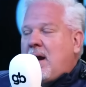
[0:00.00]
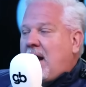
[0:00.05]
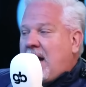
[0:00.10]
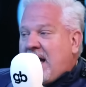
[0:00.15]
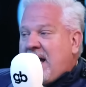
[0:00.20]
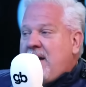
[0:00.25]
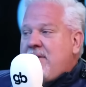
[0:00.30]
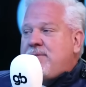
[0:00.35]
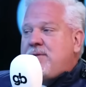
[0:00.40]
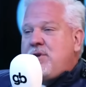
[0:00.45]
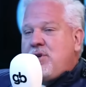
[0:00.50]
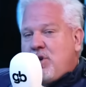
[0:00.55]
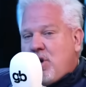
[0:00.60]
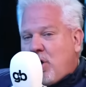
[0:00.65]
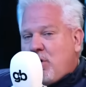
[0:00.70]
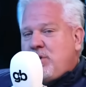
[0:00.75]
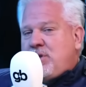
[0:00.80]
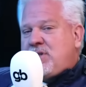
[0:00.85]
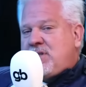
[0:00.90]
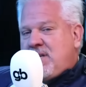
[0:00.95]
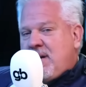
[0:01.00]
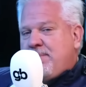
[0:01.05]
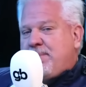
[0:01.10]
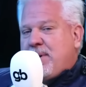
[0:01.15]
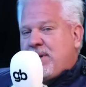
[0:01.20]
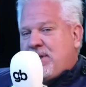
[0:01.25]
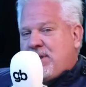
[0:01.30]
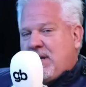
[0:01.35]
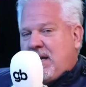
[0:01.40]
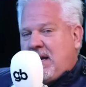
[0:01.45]
I have no
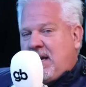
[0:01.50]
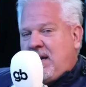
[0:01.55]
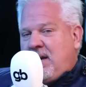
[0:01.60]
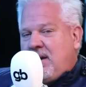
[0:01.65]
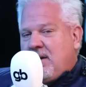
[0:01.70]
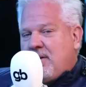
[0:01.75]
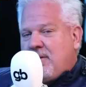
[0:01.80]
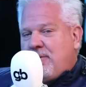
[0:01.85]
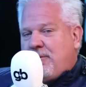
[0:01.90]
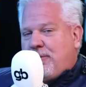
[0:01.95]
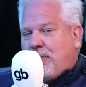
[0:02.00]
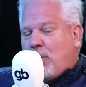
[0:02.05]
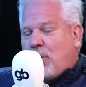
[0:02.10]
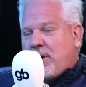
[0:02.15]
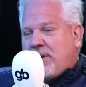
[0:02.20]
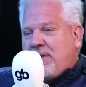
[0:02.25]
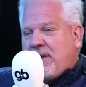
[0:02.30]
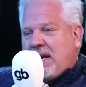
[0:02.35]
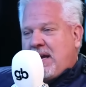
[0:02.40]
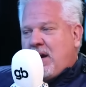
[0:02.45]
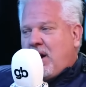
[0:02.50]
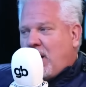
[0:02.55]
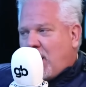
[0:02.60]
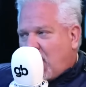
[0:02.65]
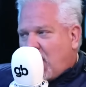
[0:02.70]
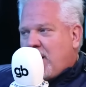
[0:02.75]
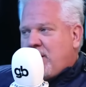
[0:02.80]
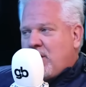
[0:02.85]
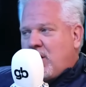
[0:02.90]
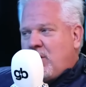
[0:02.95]
sympathy for the
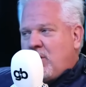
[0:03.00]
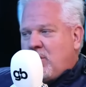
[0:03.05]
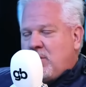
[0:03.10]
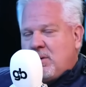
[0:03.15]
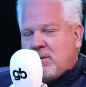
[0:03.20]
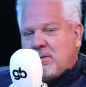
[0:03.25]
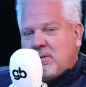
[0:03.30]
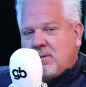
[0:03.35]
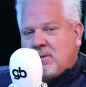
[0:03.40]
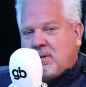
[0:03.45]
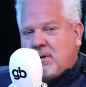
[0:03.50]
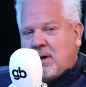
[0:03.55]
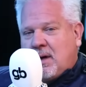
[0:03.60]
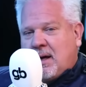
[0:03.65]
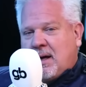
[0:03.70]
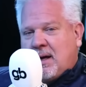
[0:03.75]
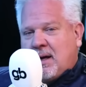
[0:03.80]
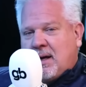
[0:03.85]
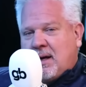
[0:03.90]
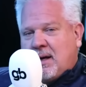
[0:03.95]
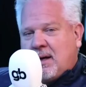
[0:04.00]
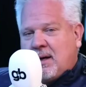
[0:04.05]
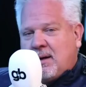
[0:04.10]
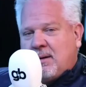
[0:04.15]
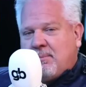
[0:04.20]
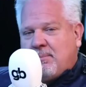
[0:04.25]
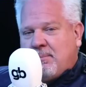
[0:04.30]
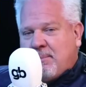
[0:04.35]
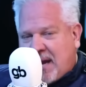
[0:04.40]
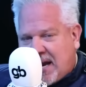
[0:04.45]
auto
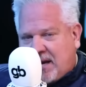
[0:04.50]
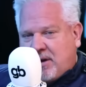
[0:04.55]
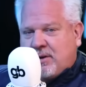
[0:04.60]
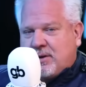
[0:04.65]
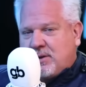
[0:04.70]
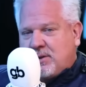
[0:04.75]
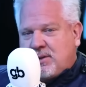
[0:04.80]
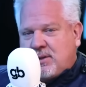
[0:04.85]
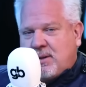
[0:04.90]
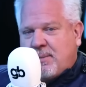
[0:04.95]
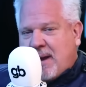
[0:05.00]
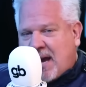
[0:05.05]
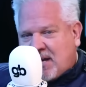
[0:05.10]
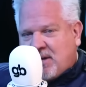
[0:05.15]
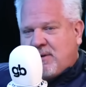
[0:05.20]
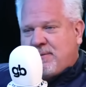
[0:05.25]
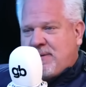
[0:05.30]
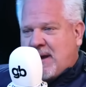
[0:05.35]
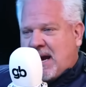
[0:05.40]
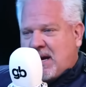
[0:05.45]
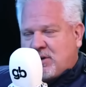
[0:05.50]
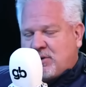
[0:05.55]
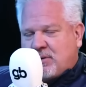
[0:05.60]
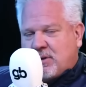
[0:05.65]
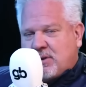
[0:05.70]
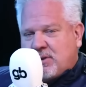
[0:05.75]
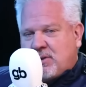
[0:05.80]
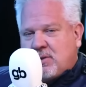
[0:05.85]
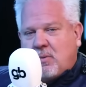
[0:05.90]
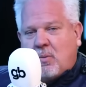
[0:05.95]
makers, the
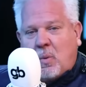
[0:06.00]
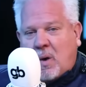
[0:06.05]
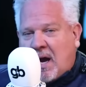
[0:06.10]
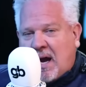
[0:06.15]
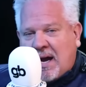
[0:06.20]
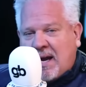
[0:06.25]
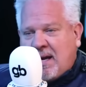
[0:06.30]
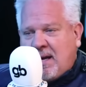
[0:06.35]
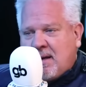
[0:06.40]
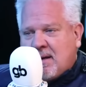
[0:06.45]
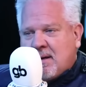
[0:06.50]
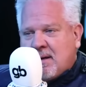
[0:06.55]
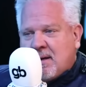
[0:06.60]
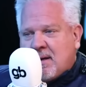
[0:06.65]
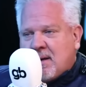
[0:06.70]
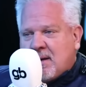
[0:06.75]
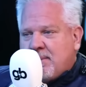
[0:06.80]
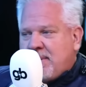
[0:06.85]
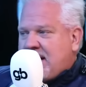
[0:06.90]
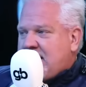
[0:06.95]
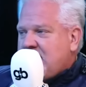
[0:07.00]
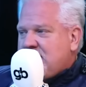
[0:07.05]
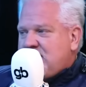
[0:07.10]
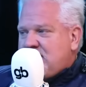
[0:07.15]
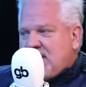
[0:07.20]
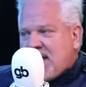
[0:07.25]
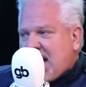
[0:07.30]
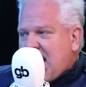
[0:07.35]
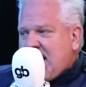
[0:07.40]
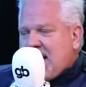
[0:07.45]
manufacturers. Why?
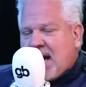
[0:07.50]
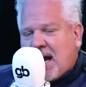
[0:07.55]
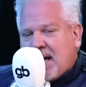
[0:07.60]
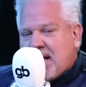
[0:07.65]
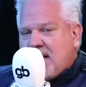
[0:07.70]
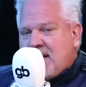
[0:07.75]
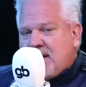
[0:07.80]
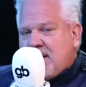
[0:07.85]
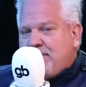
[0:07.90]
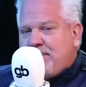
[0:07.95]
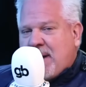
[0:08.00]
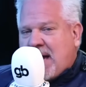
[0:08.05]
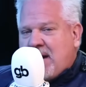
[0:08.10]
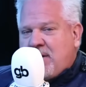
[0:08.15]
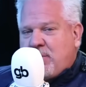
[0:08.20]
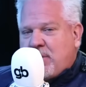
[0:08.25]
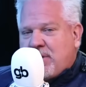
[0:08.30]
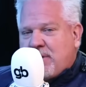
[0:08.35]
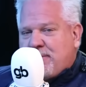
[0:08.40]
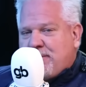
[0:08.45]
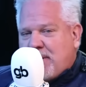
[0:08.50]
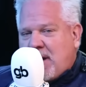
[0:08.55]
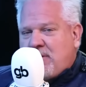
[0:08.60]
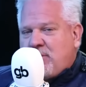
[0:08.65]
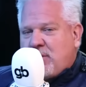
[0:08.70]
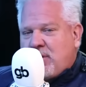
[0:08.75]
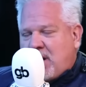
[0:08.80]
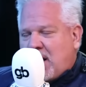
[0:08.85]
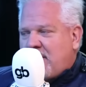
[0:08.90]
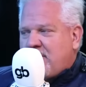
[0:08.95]
Because they got into bed with the
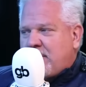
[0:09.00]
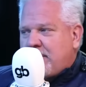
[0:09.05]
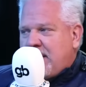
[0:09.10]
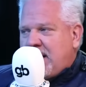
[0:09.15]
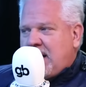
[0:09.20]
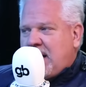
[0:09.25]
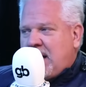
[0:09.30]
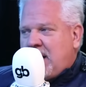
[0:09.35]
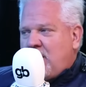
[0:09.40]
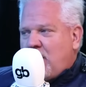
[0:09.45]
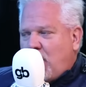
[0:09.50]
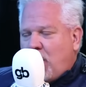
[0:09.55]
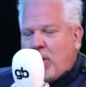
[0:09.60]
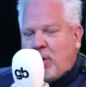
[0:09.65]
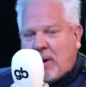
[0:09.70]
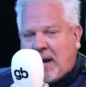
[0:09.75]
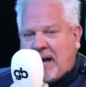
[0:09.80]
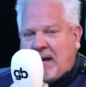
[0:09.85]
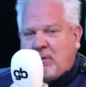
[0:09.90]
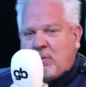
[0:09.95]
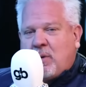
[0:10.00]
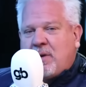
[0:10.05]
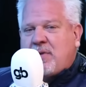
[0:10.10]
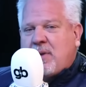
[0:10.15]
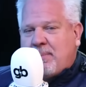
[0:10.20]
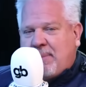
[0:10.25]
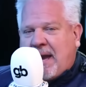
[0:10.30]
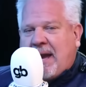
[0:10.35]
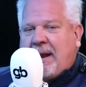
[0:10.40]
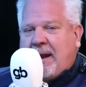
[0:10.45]
federal government in 08 with
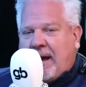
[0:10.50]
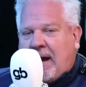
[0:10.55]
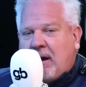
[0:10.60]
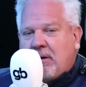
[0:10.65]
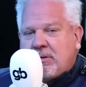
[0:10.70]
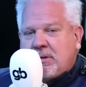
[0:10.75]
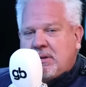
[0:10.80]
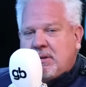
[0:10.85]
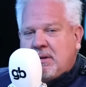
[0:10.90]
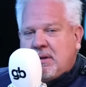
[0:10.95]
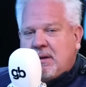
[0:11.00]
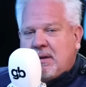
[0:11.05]
the bailout.